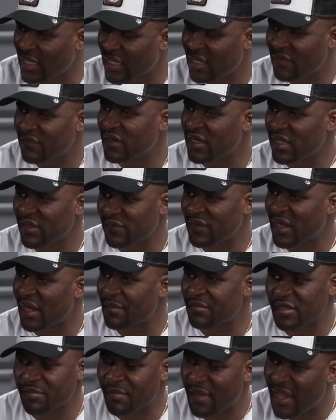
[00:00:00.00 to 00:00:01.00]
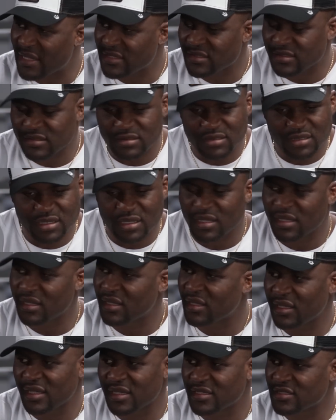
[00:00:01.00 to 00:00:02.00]
Even if I'm the best, right,
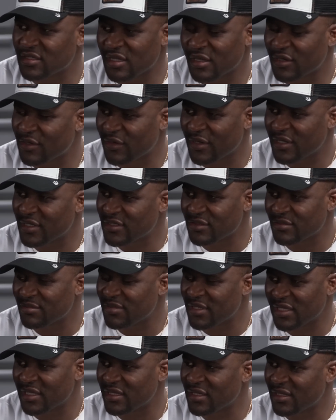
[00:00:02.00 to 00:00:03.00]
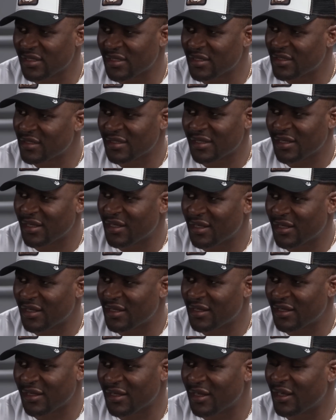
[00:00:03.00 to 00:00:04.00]
it's not going to be
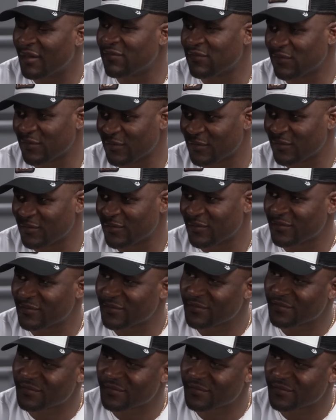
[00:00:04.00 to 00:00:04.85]
uh, helpful. So